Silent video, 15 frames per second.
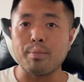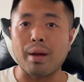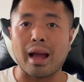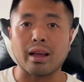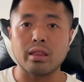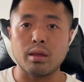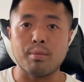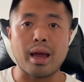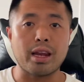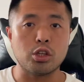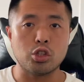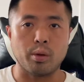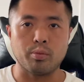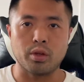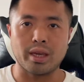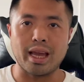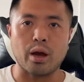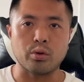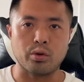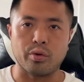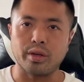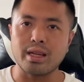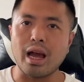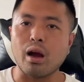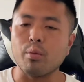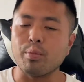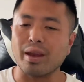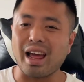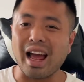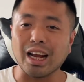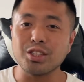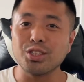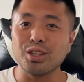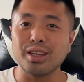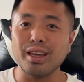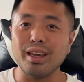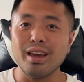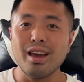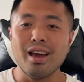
back the Medicham to counter it down, but actually